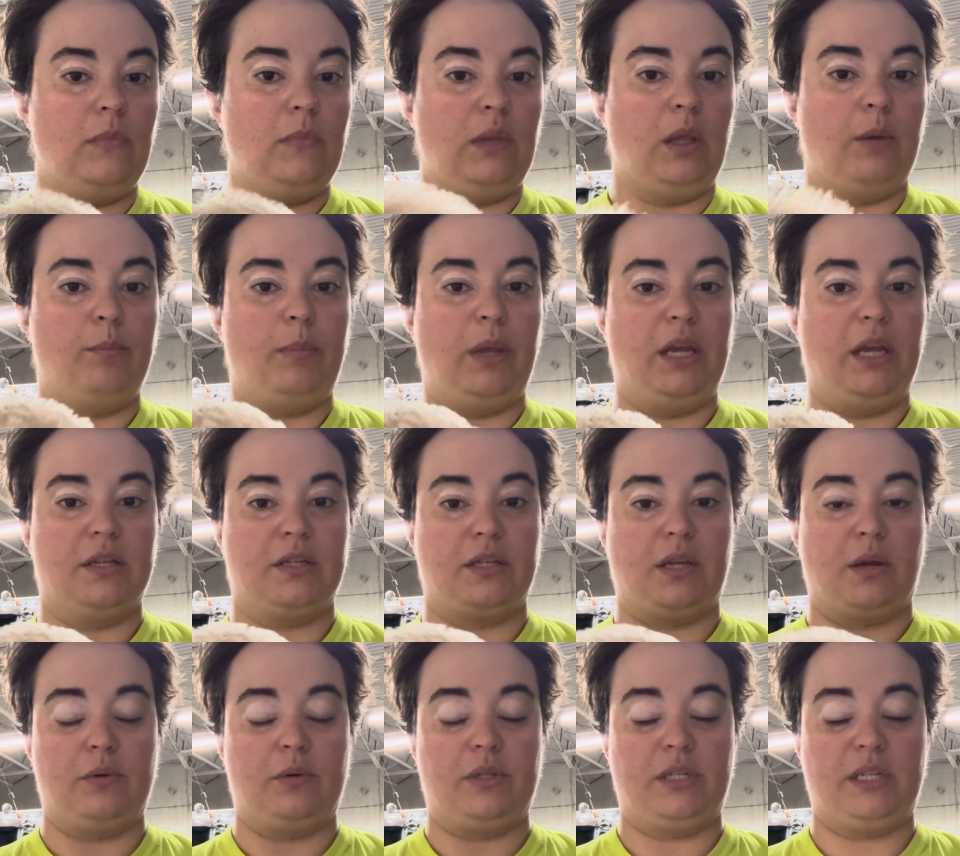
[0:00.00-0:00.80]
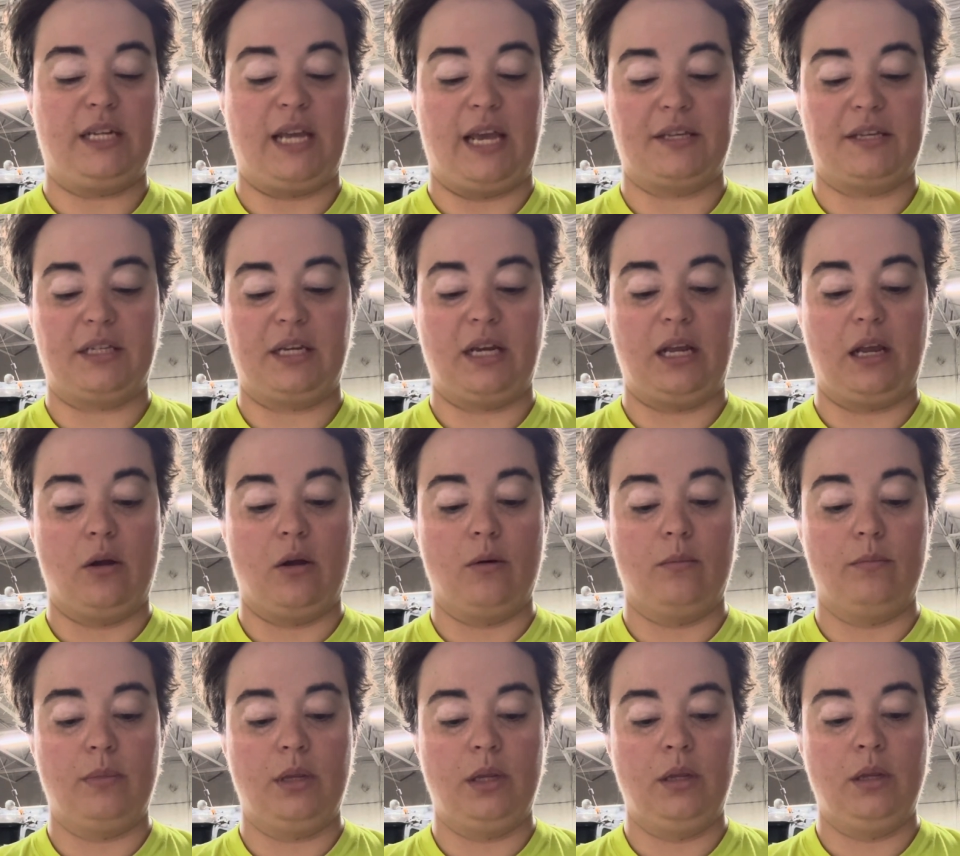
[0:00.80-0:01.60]
because I was testing
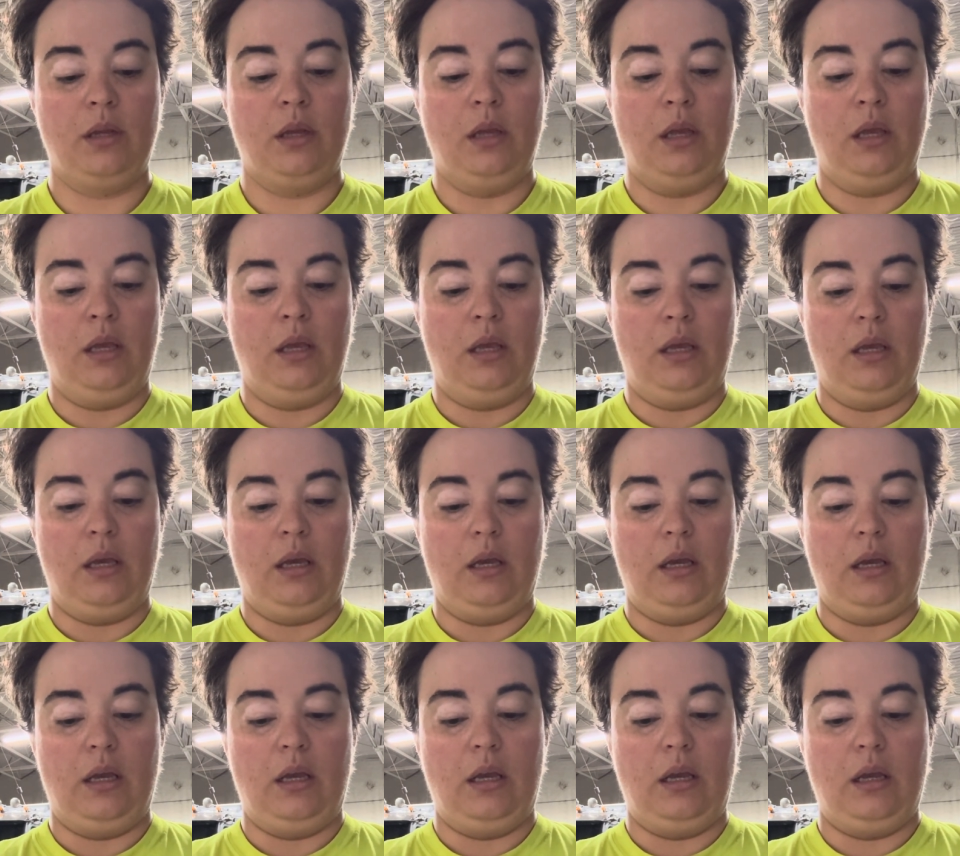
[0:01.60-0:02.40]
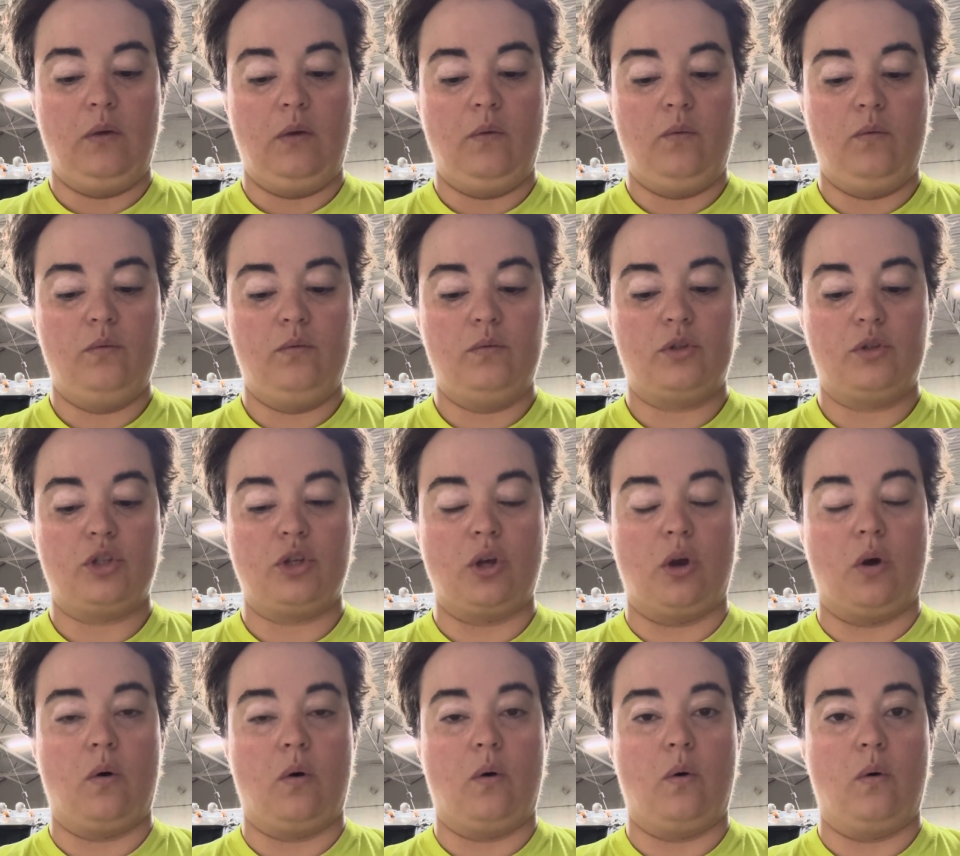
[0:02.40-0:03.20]
them.
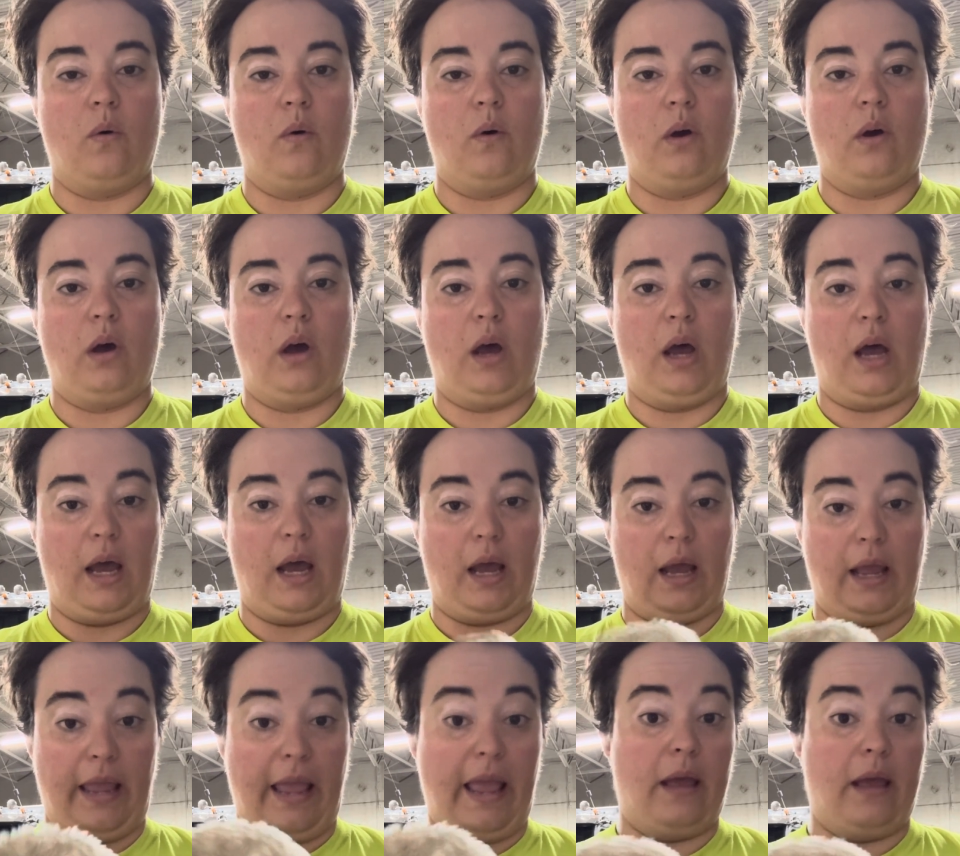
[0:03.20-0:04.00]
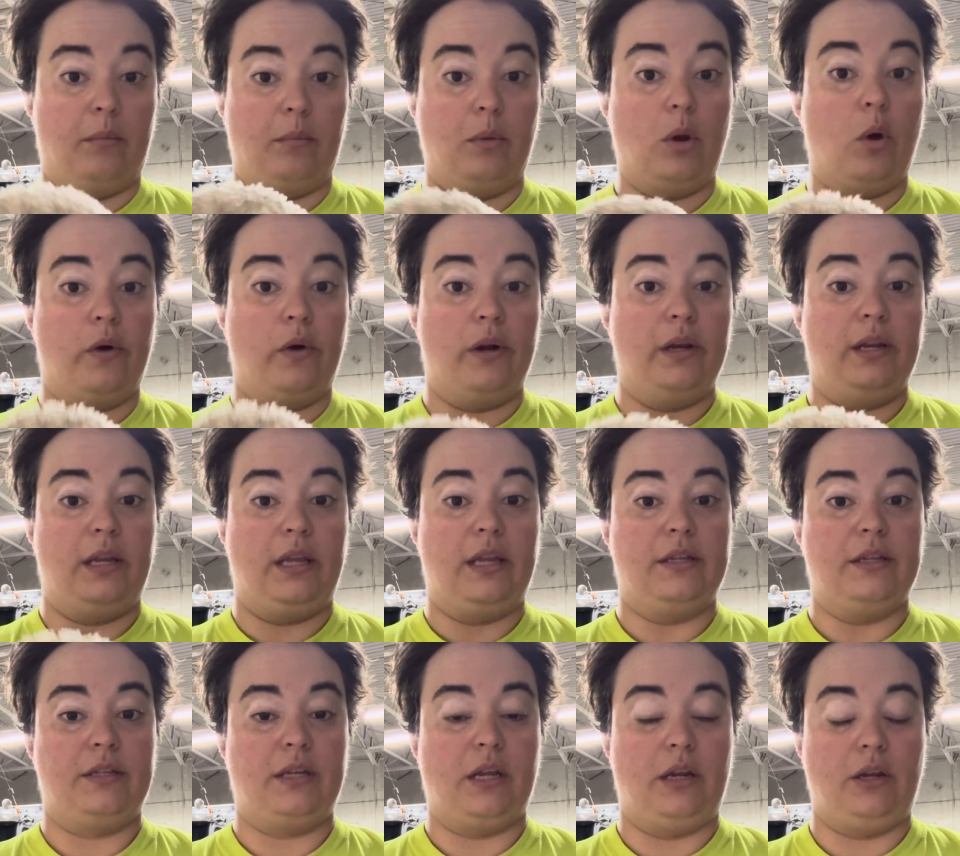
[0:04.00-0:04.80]
So I am going to
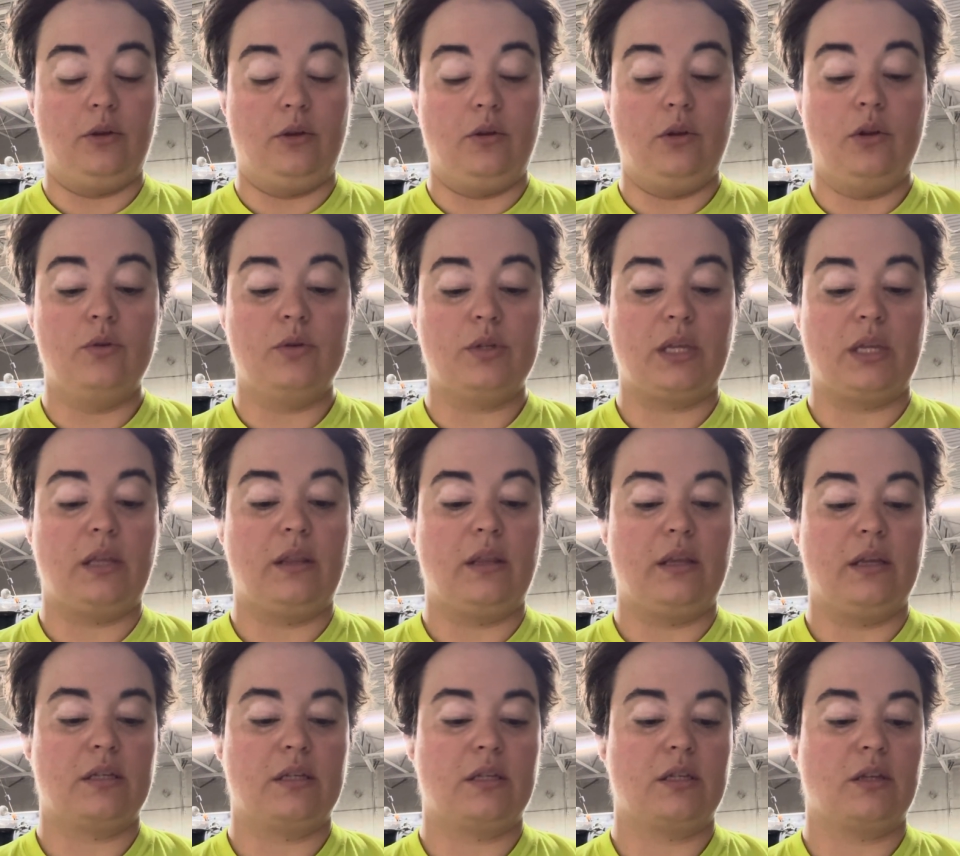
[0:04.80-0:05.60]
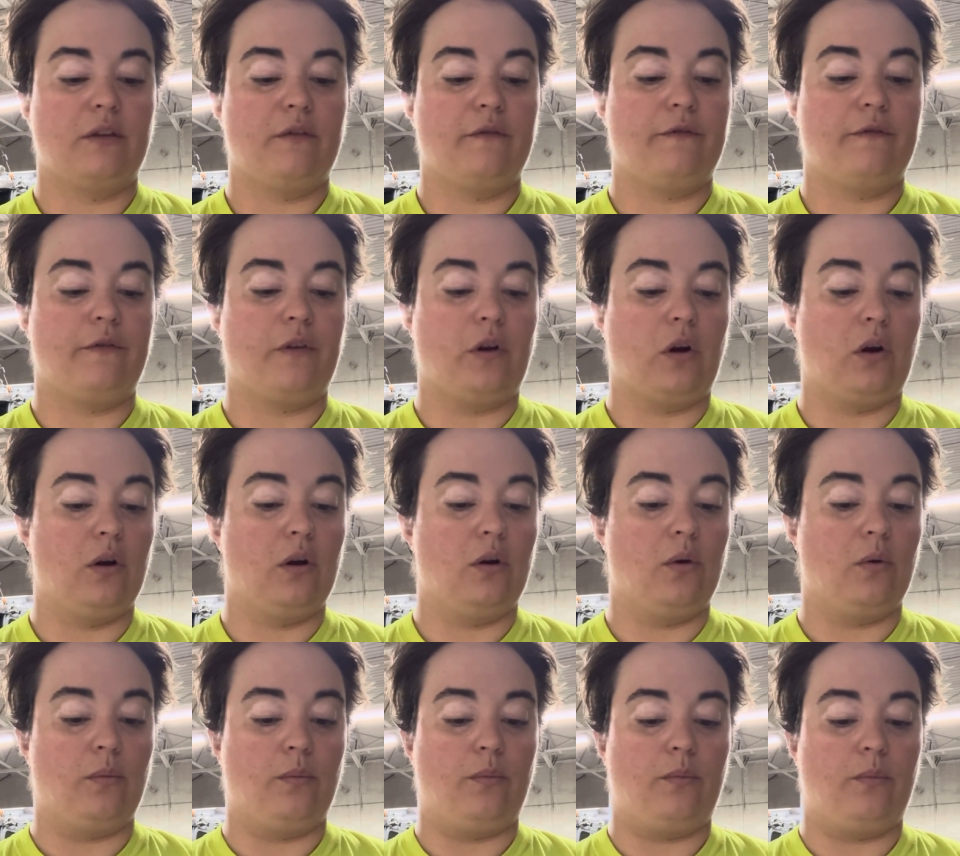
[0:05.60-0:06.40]
continue using this
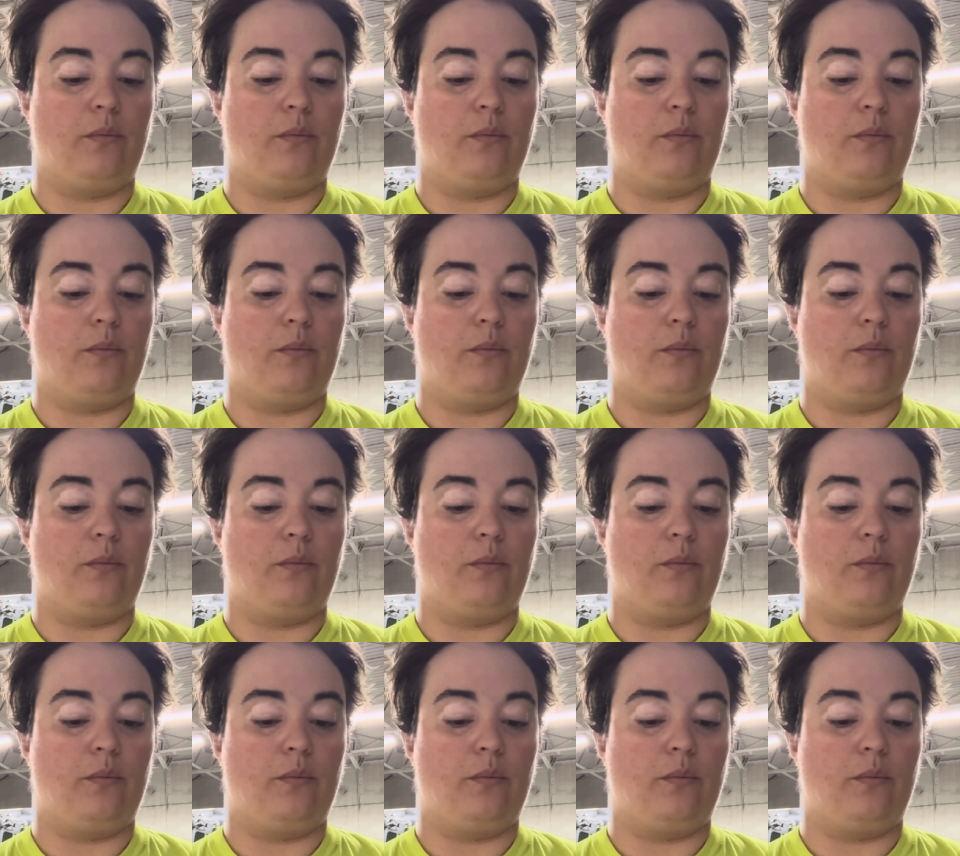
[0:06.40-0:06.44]
for,